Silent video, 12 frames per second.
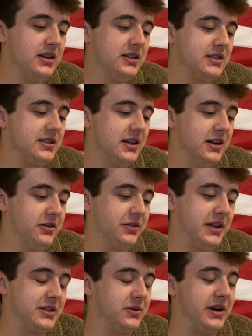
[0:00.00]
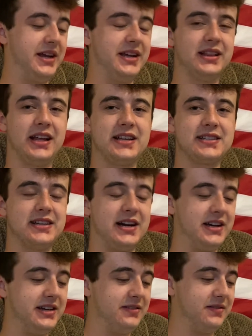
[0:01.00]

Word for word: So that's what I hit last night.